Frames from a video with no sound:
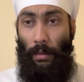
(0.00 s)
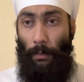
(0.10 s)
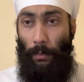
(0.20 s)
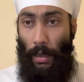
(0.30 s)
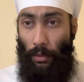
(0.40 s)

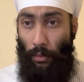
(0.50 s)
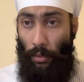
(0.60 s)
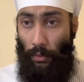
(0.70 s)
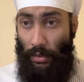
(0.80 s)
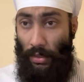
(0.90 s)

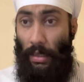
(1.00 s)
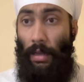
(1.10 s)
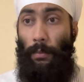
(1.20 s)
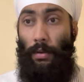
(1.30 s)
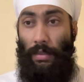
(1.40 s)

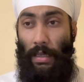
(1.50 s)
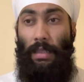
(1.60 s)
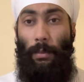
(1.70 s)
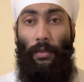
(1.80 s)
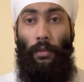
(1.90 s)
metallurgical
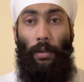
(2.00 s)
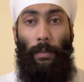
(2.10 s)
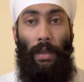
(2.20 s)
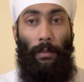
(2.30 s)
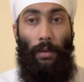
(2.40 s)
processing before
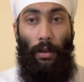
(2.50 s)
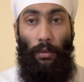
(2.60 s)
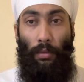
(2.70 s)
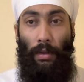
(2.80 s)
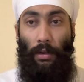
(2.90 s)
being
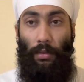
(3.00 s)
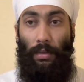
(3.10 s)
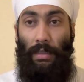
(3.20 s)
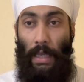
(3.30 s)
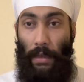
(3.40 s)
molded
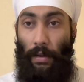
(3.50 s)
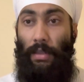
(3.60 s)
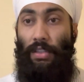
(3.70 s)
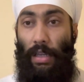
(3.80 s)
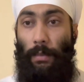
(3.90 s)
into several
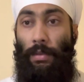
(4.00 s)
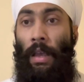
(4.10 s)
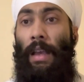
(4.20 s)
shapes.